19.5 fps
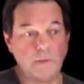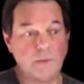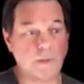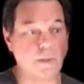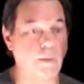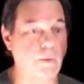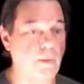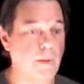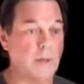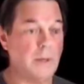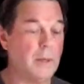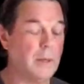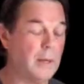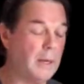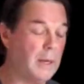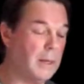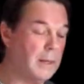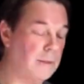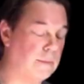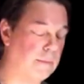So
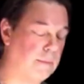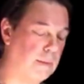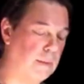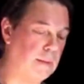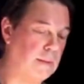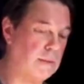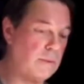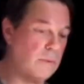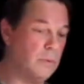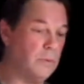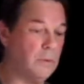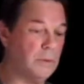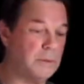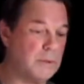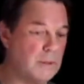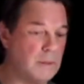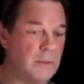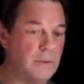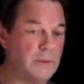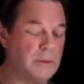it's cool
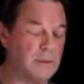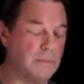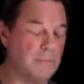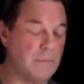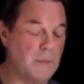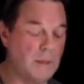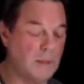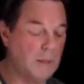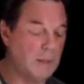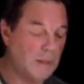to lose them.